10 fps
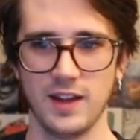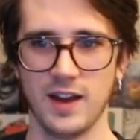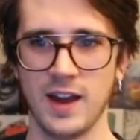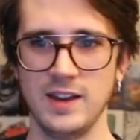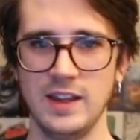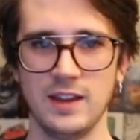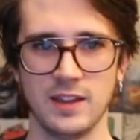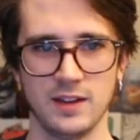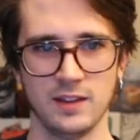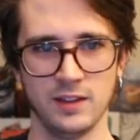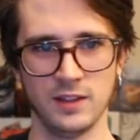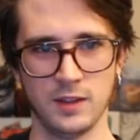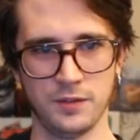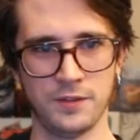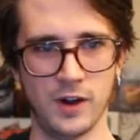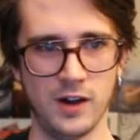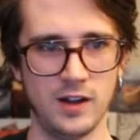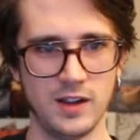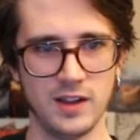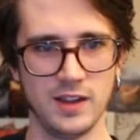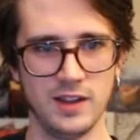idea that the fall